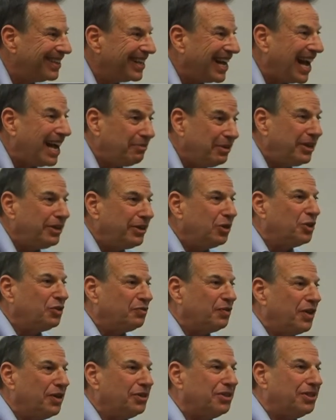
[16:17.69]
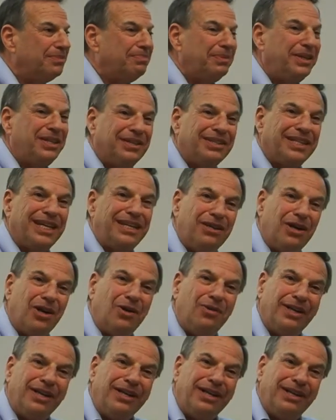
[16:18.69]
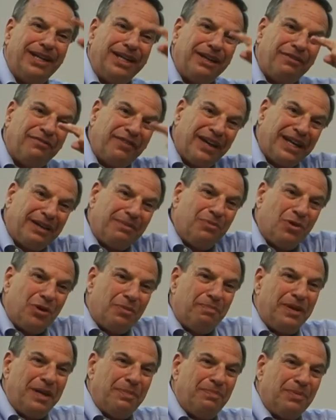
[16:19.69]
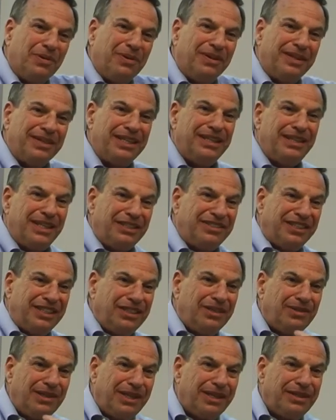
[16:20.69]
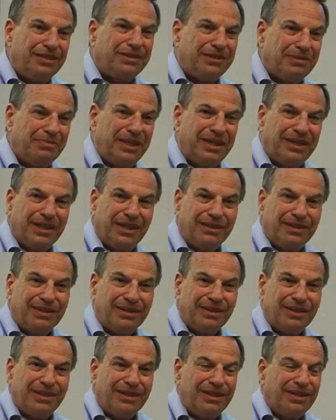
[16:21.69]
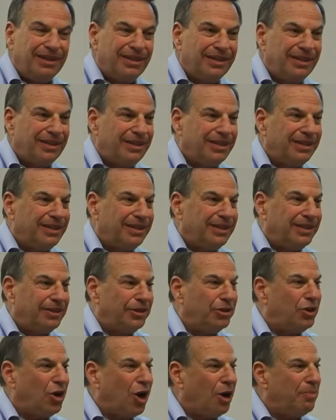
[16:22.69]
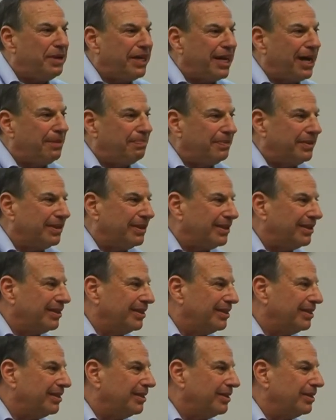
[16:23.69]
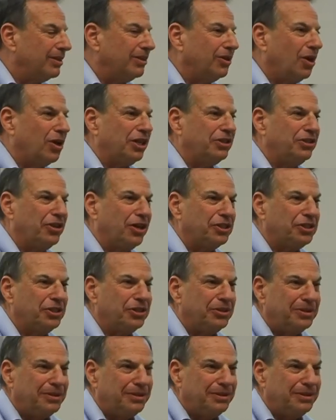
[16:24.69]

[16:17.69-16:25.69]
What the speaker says: I read those first, because I know they affect more people than the single letter to me does. You call me up, call a talk show.